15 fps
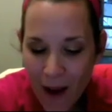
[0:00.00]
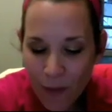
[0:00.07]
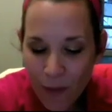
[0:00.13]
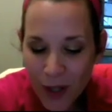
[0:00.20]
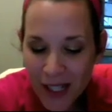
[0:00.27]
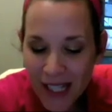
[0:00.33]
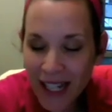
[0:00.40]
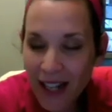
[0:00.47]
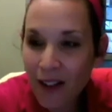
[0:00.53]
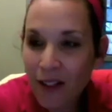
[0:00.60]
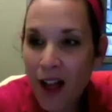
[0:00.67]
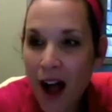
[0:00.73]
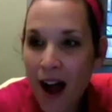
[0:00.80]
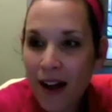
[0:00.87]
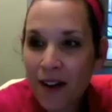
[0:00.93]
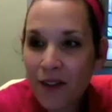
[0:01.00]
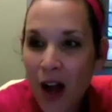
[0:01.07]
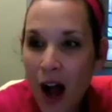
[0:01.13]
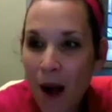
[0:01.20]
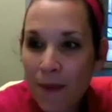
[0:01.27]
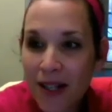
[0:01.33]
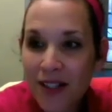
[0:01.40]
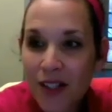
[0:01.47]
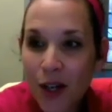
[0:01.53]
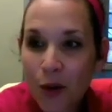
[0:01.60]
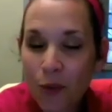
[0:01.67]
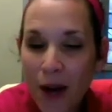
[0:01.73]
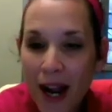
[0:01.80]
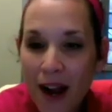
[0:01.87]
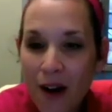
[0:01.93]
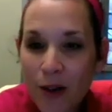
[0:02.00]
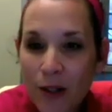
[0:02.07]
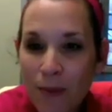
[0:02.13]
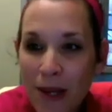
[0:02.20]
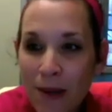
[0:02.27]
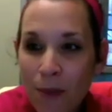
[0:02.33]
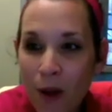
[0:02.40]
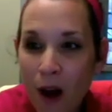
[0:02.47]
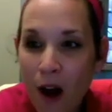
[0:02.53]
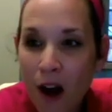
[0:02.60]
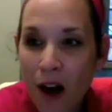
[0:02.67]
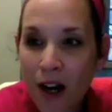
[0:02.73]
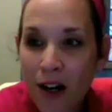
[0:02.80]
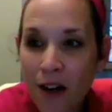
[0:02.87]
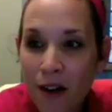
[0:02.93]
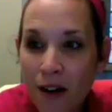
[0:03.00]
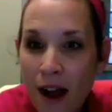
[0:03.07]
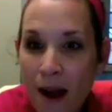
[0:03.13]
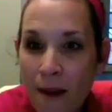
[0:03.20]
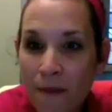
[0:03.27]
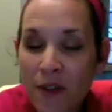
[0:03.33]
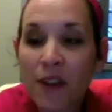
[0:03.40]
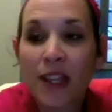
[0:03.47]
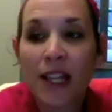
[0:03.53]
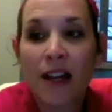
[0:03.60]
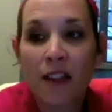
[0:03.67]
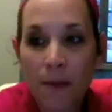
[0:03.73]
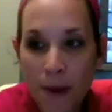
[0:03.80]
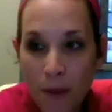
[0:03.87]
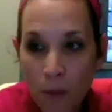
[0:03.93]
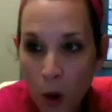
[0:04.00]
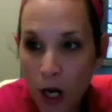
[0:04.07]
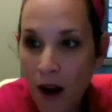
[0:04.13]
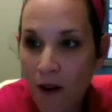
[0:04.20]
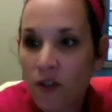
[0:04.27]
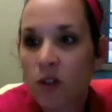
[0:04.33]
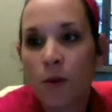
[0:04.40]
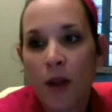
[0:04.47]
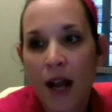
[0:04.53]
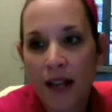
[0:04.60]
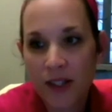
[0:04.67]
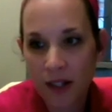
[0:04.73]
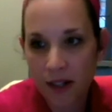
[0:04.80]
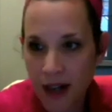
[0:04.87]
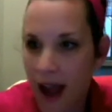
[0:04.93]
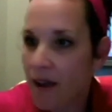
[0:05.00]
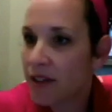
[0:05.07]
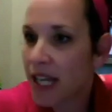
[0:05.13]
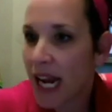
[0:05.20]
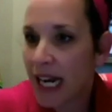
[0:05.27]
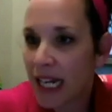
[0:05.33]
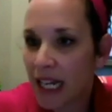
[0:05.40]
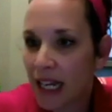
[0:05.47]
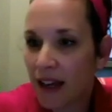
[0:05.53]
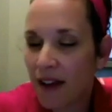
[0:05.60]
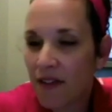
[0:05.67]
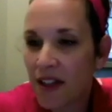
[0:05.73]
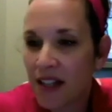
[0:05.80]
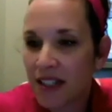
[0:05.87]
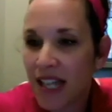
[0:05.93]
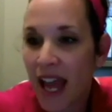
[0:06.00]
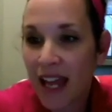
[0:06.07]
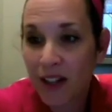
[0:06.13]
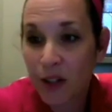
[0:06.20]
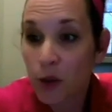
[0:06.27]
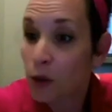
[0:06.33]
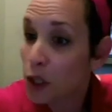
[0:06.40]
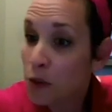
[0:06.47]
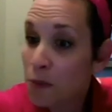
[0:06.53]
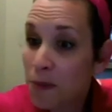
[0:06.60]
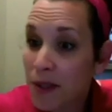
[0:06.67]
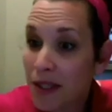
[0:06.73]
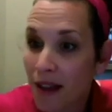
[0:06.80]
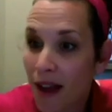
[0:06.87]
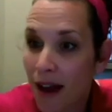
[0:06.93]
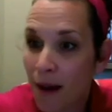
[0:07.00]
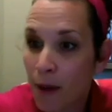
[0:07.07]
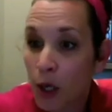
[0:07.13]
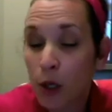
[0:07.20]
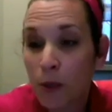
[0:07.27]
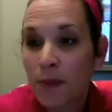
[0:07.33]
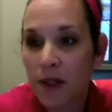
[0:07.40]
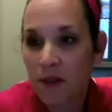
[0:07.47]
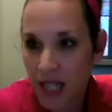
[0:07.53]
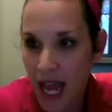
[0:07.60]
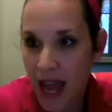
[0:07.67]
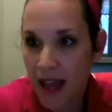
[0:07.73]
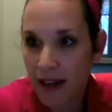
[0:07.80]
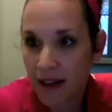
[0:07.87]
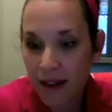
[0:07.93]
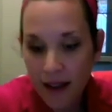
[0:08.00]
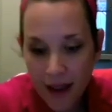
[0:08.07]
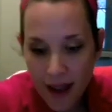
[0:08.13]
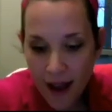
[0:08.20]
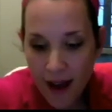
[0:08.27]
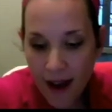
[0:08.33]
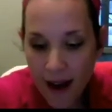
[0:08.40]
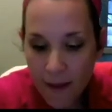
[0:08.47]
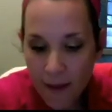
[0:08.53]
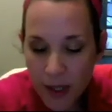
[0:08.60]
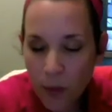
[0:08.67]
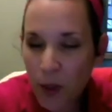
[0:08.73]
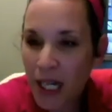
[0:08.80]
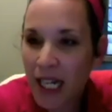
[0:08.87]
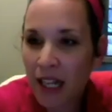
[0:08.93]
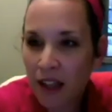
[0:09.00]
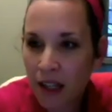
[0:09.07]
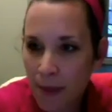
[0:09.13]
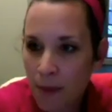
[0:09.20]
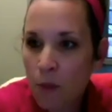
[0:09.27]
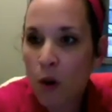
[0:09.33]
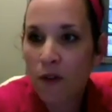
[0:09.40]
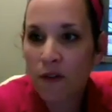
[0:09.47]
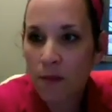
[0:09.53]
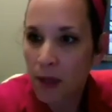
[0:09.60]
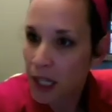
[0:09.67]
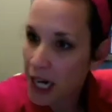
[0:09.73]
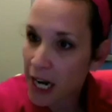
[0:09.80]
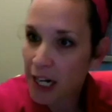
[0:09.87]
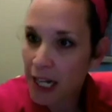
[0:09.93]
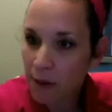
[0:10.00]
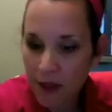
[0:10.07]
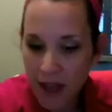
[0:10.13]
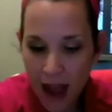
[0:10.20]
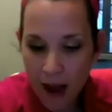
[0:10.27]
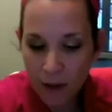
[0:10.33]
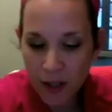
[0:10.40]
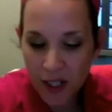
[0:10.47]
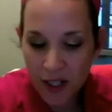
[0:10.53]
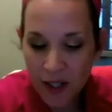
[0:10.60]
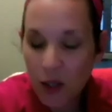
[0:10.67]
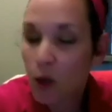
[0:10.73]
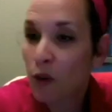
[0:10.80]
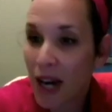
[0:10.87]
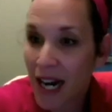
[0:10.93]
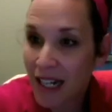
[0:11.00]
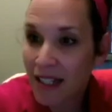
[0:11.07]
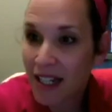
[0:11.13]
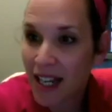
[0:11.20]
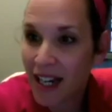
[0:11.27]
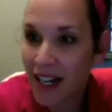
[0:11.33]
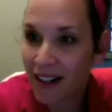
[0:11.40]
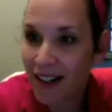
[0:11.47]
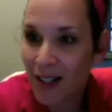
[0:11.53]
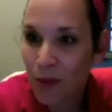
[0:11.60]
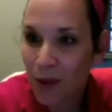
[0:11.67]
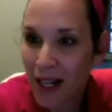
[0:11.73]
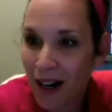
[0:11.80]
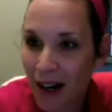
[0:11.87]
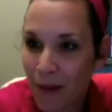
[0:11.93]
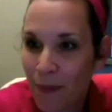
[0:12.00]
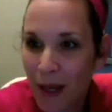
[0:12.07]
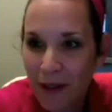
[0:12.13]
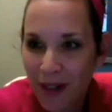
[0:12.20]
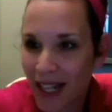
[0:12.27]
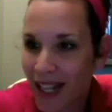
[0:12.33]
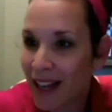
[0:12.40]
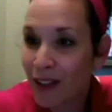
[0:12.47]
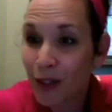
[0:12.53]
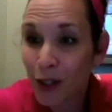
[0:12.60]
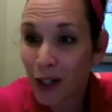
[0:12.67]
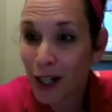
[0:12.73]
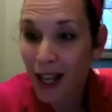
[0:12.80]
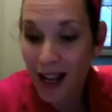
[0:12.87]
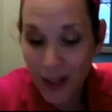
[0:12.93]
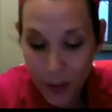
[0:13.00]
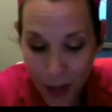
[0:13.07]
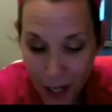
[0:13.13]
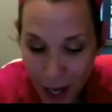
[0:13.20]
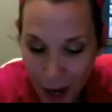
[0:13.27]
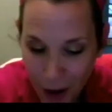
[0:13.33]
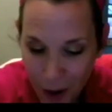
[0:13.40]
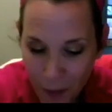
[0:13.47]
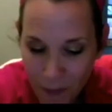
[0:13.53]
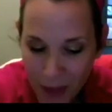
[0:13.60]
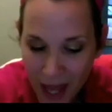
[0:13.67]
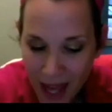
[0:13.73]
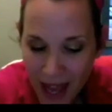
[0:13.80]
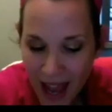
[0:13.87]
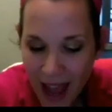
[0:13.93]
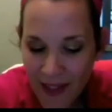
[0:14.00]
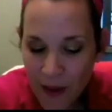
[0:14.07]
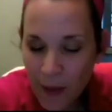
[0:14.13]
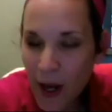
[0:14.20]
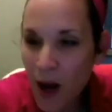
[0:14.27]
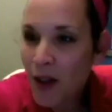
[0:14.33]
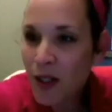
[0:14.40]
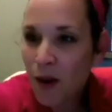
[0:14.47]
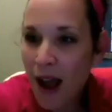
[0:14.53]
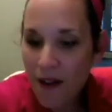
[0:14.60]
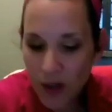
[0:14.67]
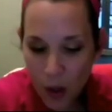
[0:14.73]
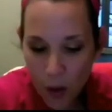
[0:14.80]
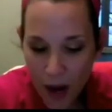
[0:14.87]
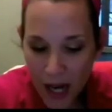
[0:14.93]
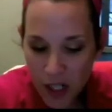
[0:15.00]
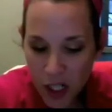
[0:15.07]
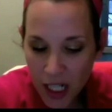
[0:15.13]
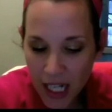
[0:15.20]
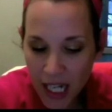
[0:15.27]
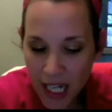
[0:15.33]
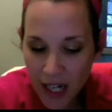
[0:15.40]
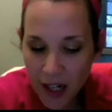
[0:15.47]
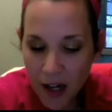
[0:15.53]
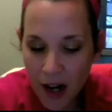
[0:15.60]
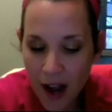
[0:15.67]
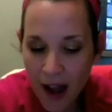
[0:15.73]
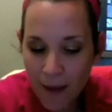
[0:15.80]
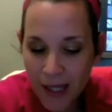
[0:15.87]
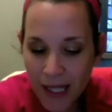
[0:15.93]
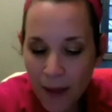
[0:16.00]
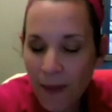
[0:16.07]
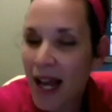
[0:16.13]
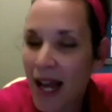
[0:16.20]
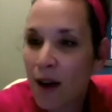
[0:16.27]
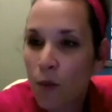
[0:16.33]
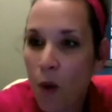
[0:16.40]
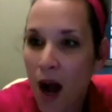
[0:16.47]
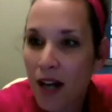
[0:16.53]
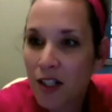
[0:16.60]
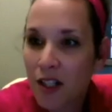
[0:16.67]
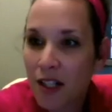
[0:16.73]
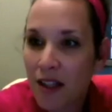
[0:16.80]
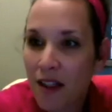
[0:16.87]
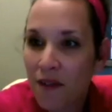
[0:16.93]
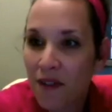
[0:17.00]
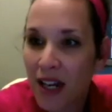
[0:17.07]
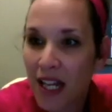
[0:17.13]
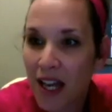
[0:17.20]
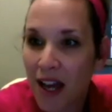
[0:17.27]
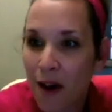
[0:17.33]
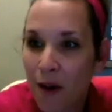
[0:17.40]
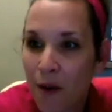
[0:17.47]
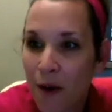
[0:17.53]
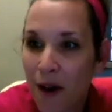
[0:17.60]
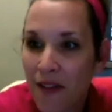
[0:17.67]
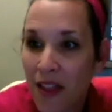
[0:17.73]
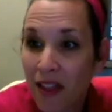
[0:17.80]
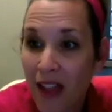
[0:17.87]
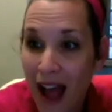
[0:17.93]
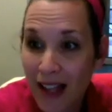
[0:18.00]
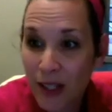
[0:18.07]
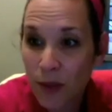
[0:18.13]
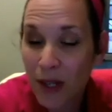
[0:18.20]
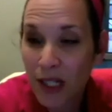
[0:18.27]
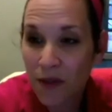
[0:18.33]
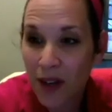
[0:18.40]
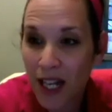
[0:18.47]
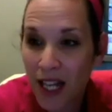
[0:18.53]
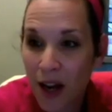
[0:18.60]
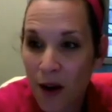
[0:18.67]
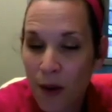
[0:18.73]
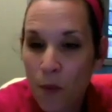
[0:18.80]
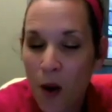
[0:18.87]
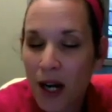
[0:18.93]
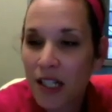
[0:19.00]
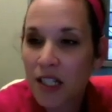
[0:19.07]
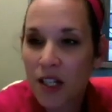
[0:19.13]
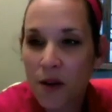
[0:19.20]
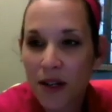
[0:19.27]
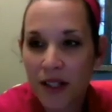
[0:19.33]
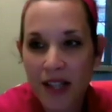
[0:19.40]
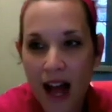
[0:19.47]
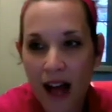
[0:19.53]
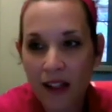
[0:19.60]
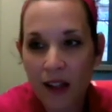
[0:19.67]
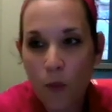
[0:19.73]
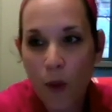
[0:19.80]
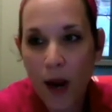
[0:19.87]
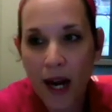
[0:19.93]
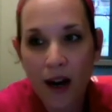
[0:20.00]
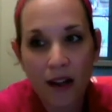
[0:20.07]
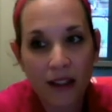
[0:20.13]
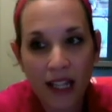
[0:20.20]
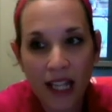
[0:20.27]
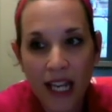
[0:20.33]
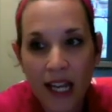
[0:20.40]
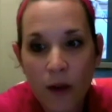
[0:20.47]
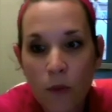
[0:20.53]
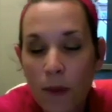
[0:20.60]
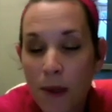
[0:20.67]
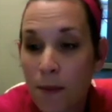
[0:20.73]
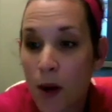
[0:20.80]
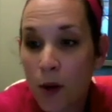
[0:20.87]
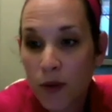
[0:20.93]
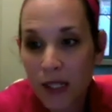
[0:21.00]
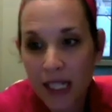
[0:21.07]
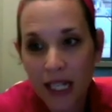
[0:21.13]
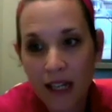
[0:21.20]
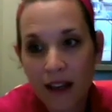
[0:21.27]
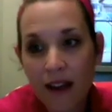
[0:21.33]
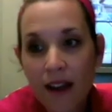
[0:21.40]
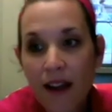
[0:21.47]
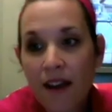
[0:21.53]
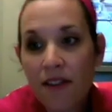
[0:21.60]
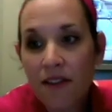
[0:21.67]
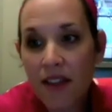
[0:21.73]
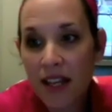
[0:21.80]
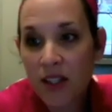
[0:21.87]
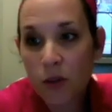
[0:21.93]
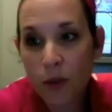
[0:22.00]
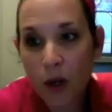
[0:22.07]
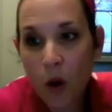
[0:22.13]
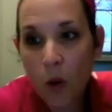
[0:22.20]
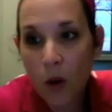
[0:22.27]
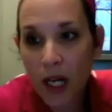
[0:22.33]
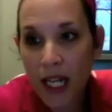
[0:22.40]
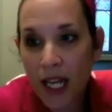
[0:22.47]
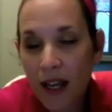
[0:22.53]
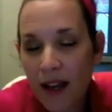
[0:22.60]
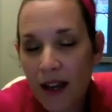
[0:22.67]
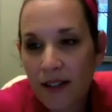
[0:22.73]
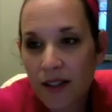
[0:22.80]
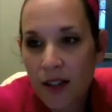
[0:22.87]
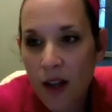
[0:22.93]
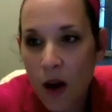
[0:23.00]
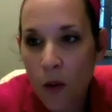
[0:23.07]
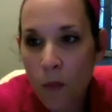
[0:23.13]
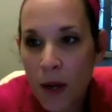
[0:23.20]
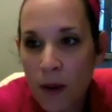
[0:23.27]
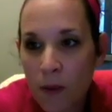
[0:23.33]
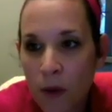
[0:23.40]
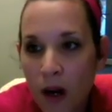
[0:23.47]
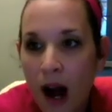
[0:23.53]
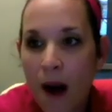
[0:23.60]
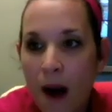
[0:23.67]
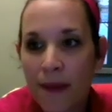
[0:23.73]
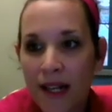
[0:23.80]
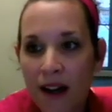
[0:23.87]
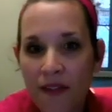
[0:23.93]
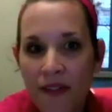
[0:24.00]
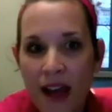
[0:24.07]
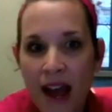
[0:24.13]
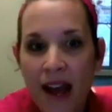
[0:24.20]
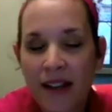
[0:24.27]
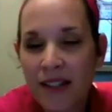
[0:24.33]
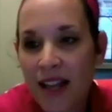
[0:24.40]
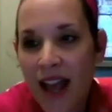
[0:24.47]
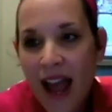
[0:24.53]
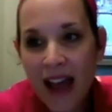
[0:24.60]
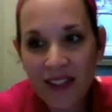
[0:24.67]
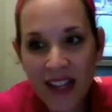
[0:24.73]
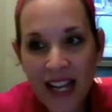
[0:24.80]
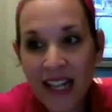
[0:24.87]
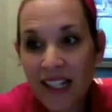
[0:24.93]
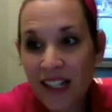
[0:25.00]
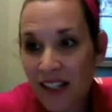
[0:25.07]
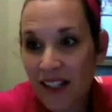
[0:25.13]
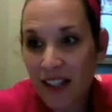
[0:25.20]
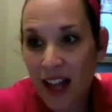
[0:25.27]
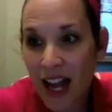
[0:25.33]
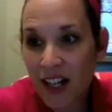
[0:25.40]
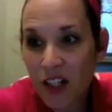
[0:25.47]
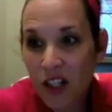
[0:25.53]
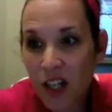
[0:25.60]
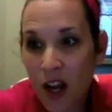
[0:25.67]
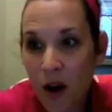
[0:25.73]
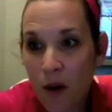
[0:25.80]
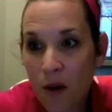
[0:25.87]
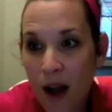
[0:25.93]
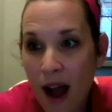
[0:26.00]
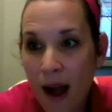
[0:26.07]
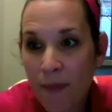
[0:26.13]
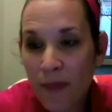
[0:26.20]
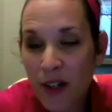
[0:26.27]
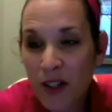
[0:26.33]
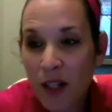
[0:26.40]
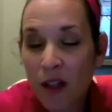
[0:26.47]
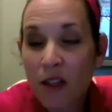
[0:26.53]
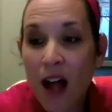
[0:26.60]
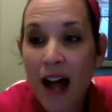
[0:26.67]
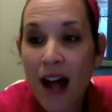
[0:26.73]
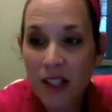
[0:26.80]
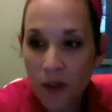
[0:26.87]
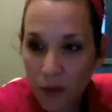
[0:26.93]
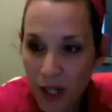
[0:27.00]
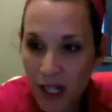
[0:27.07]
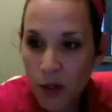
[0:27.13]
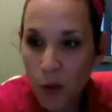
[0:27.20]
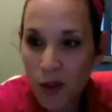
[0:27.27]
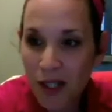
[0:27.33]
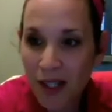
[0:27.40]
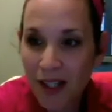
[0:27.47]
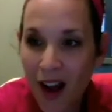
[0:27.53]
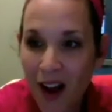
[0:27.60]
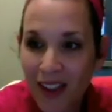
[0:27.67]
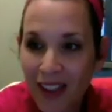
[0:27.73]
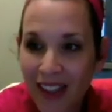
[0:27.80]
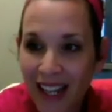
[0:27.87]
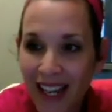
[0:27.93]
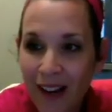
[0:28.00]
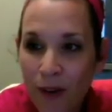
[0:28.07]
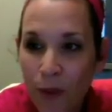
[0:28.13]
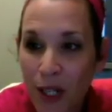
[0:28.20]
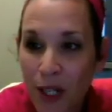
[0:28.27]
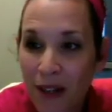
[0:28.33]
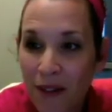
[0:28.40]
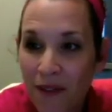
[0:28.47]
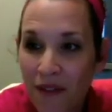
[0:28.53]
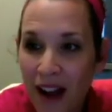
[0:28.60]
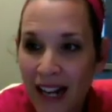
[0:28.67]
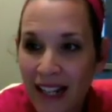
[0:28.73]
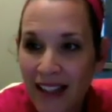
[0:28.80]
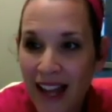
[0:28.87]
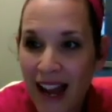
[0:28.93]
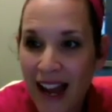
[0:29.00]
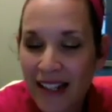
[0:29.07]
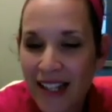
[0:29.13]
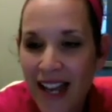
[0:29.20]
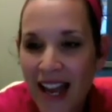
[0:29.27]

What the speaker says: We're seeing a lot of comments around people are feeling a little bit more comfortable as they're navigating the 10 groups or groups of 10. So we're getting a little bit more familiarity with that, which is great to hear as we are pivoting and learning as we go. And then we also have a question here. Somebody had watched the video, the last week's video, and wanted to know exactly where on link we'll be posting this recording. And so we will comment on that at the end of the slideshow. There's lots of resources on link where you can find that,